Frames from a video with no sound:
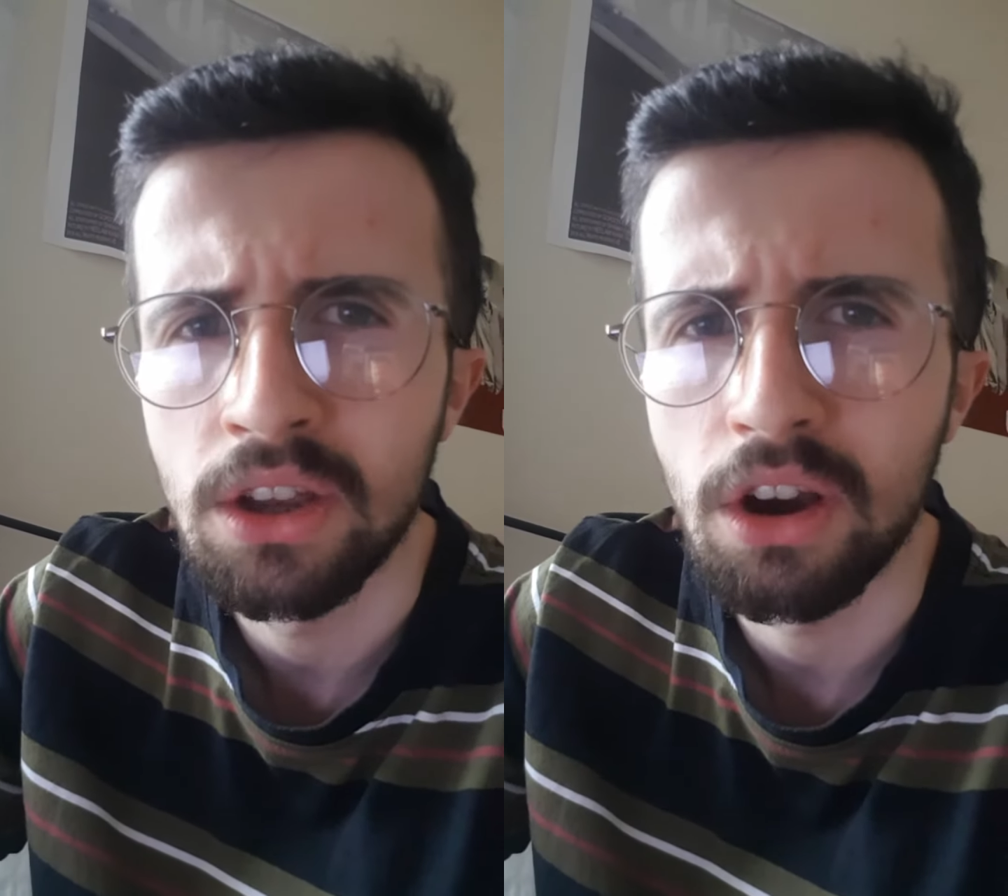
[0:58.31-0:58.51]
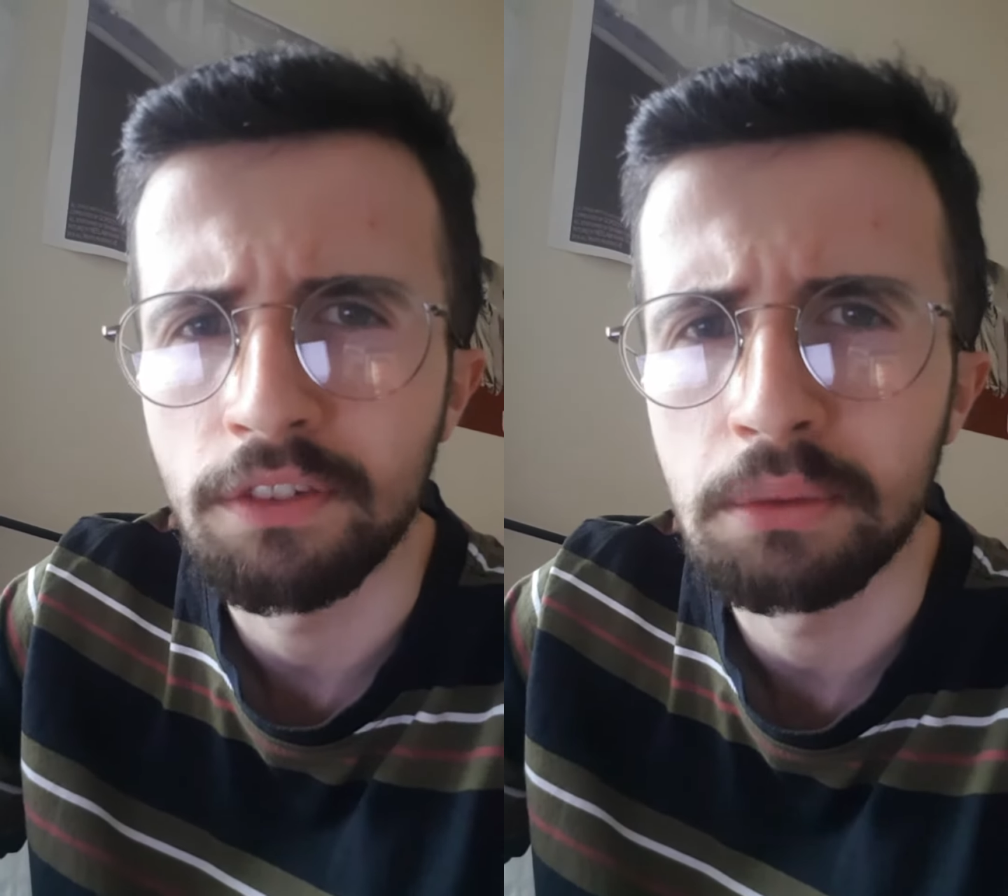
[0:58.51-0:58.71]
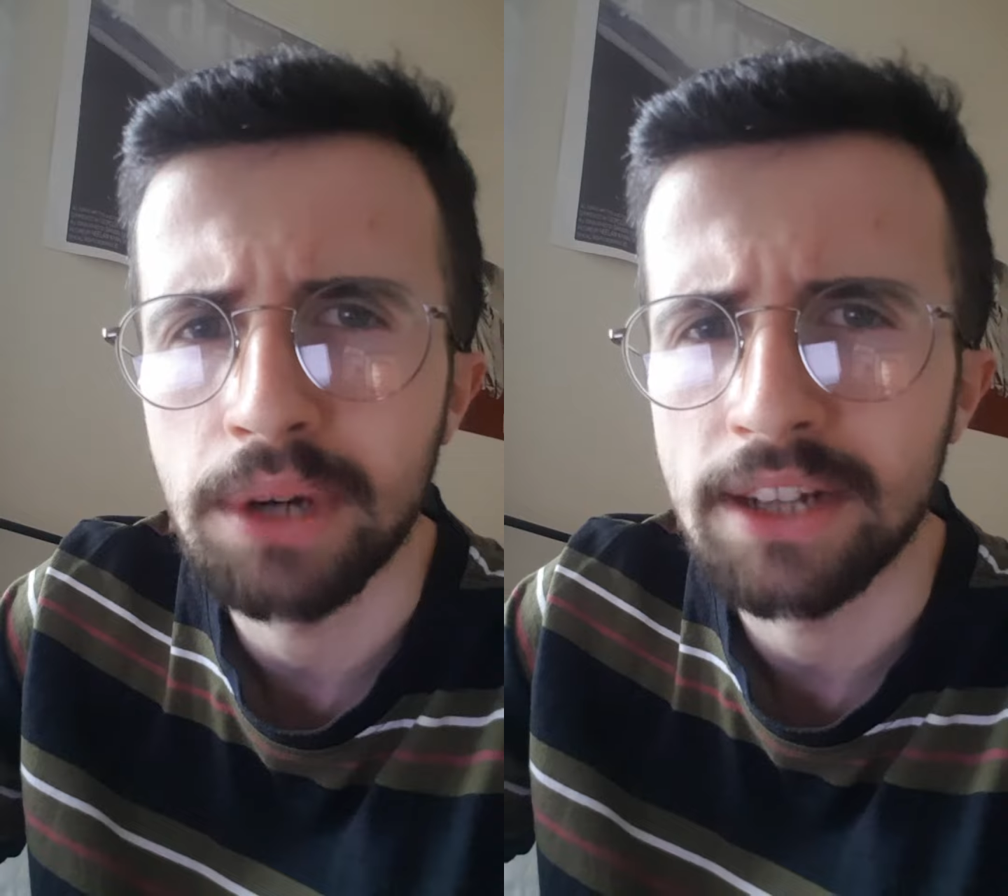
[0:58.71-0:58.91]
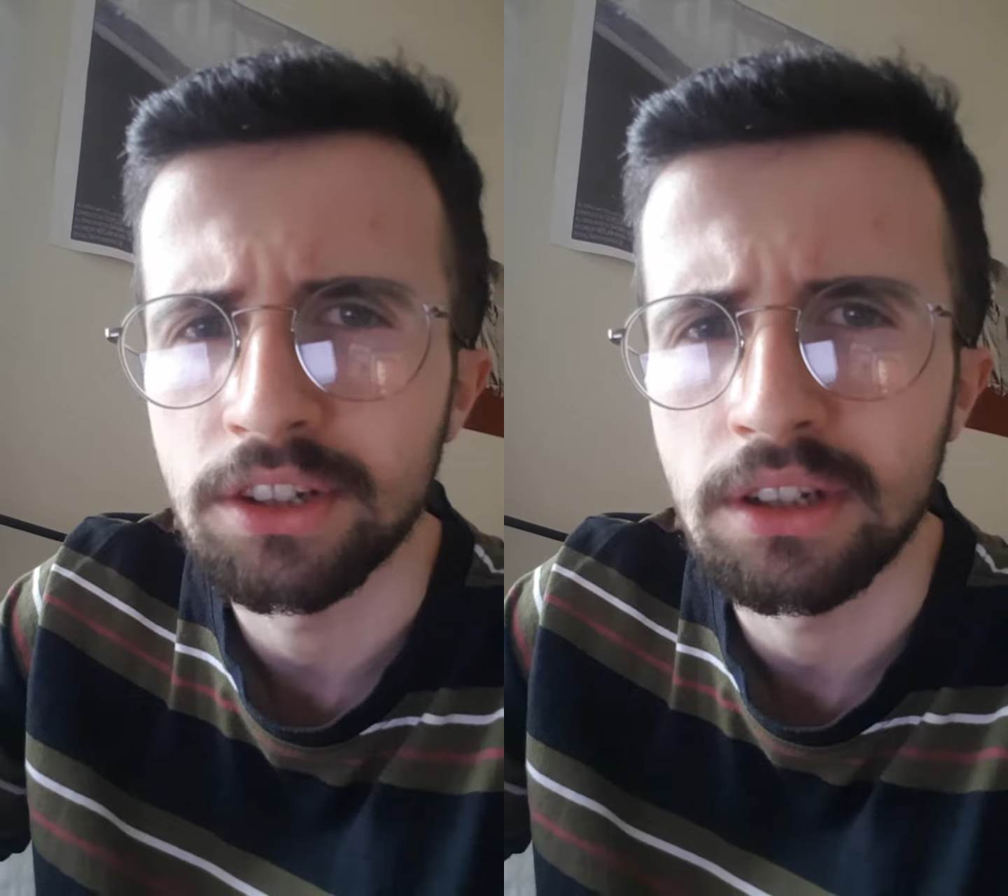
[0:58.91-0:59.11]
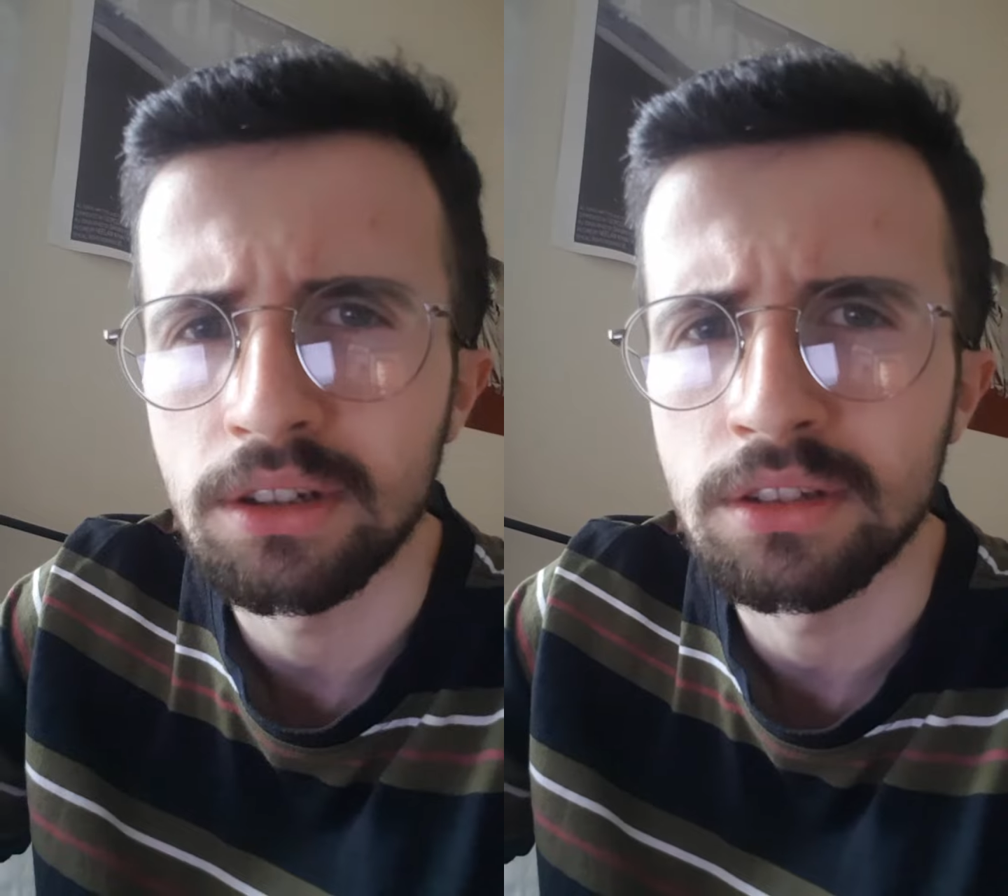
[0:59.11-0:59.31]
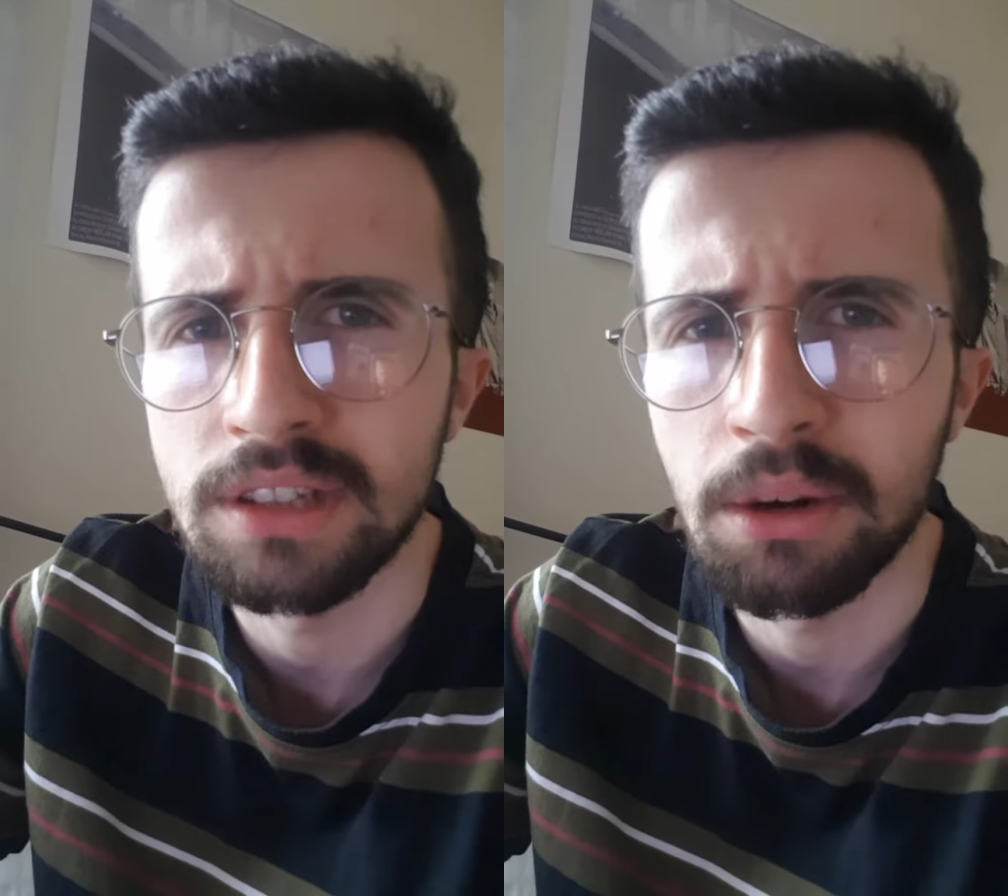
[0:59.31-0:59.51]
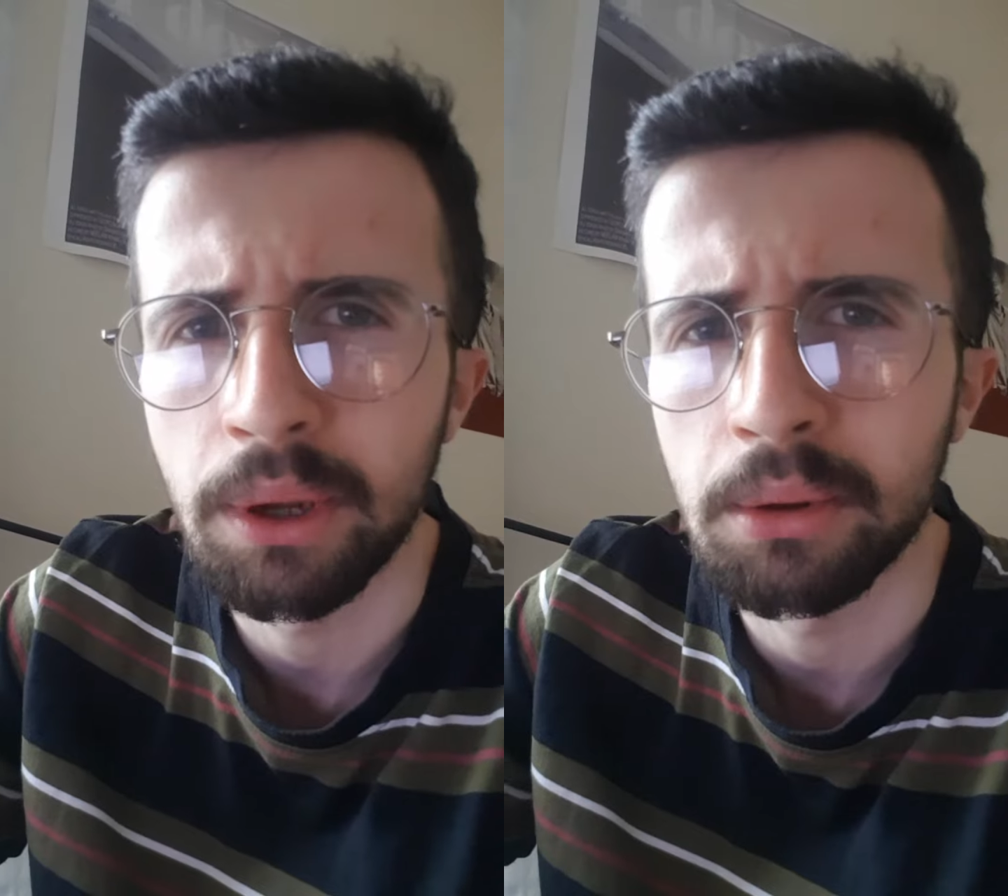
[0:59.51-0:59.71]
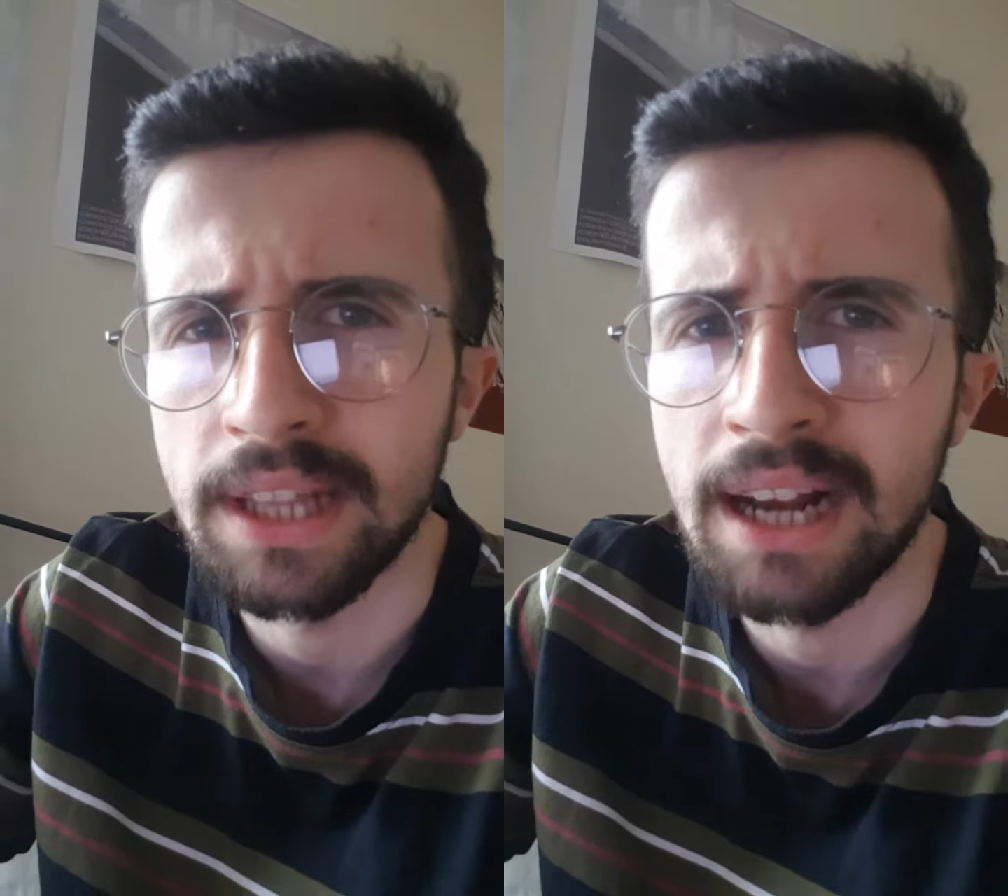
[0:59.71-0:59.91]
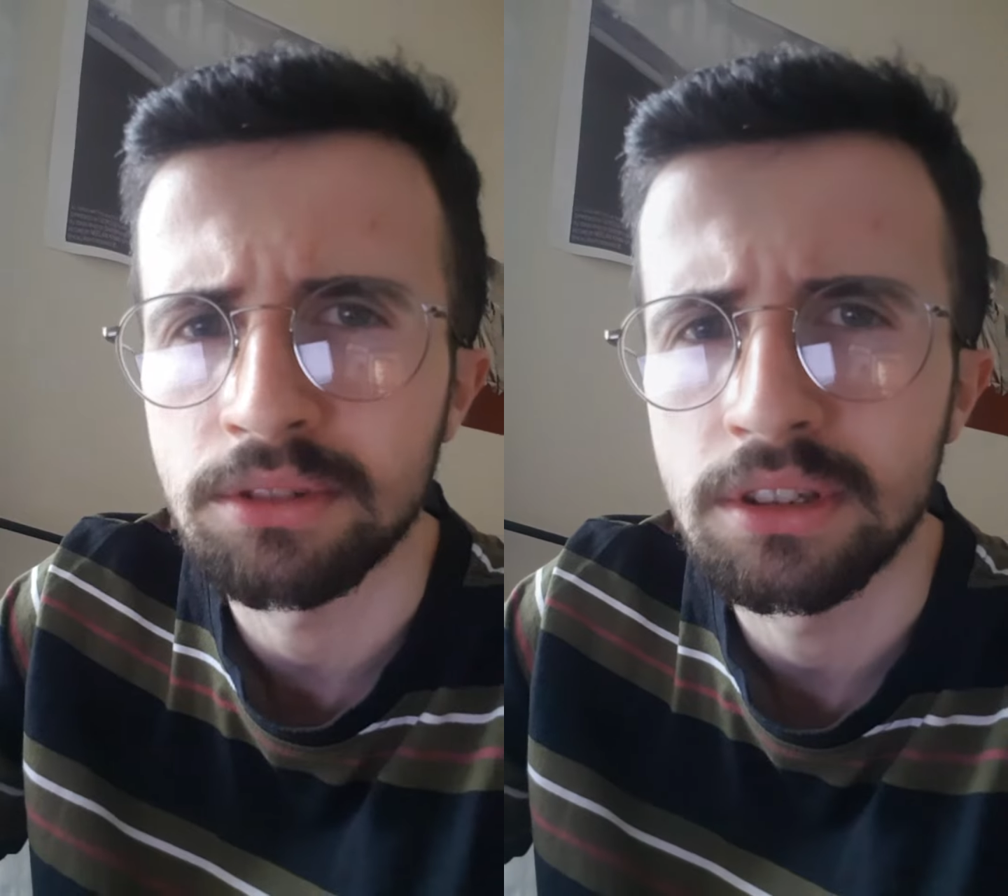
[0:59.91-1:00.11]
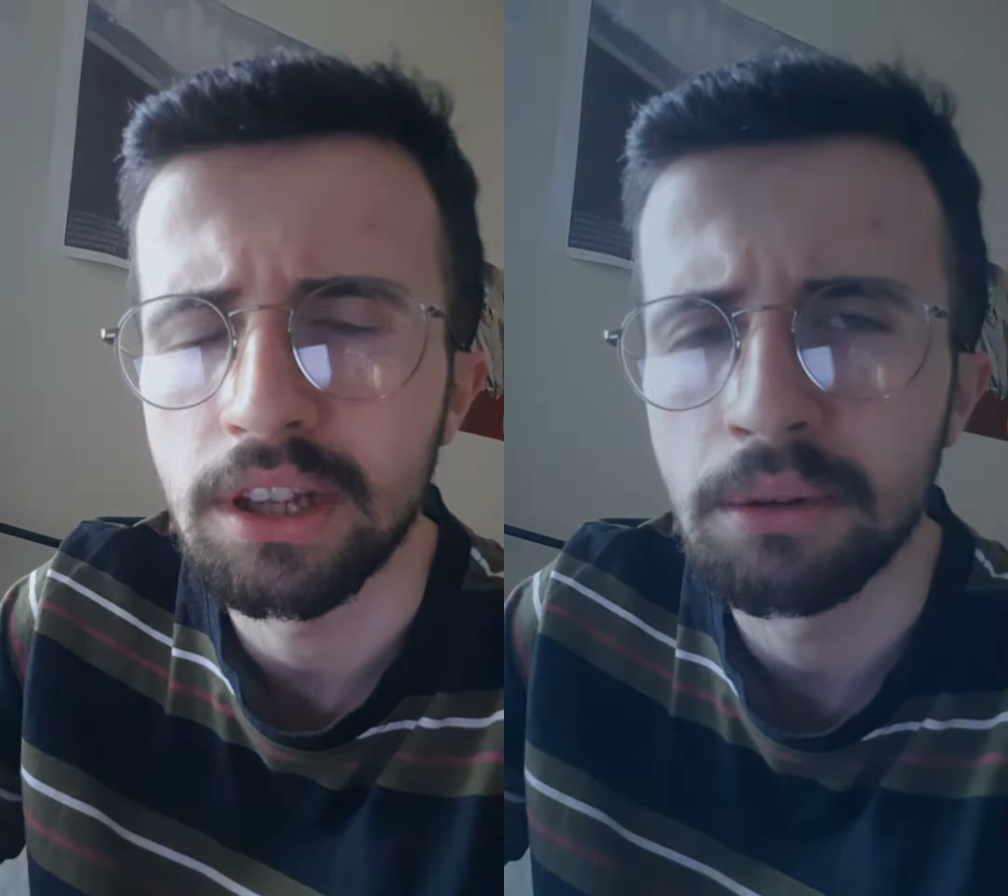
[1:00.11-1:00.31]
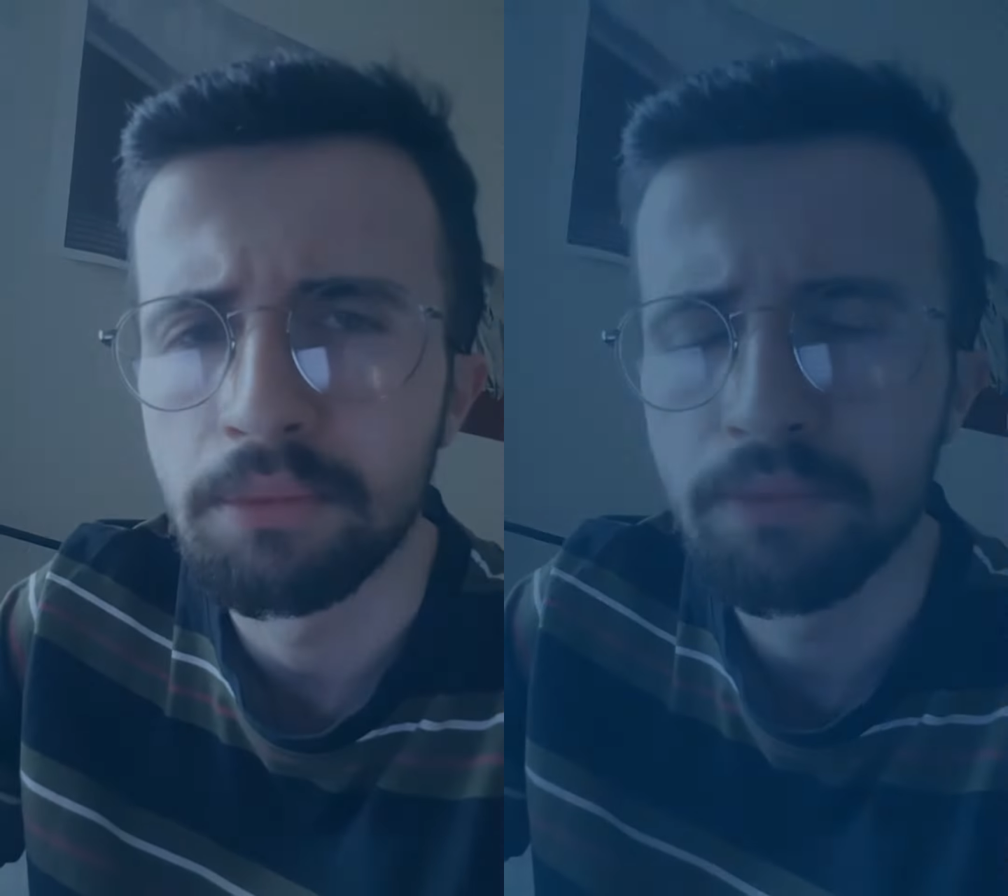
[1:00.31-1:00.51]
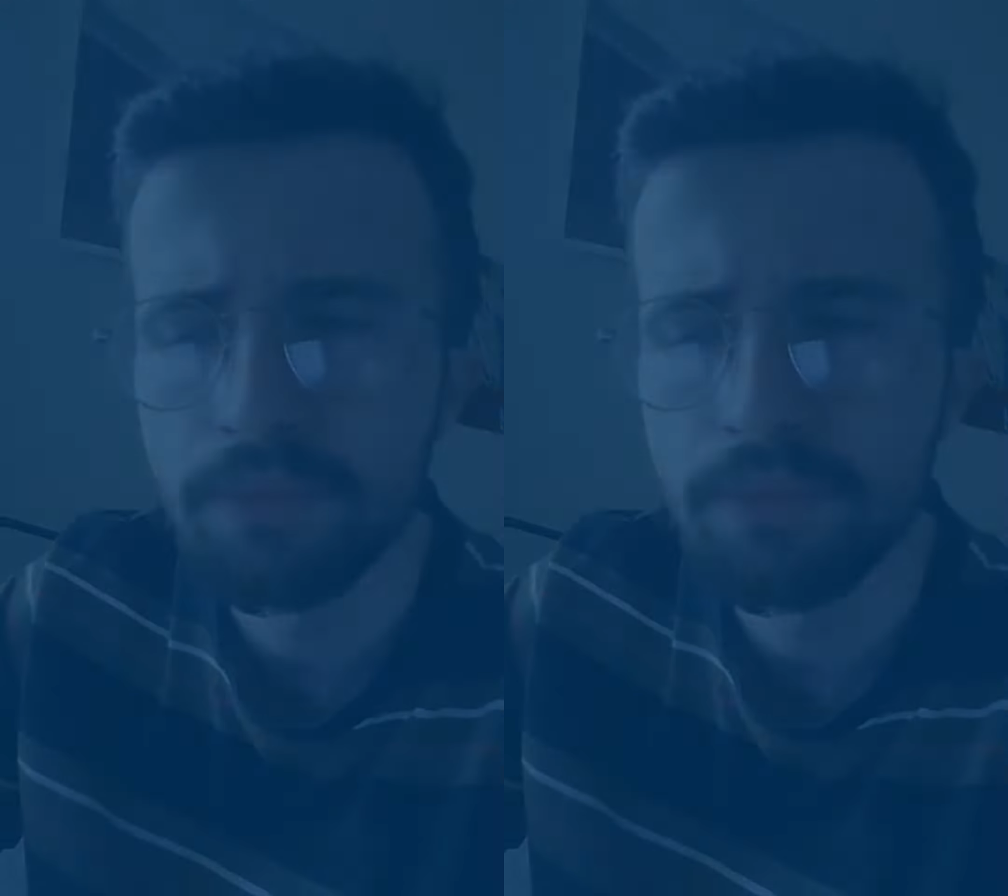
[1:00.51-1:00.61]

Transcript: of the practicals that we were allowed to do.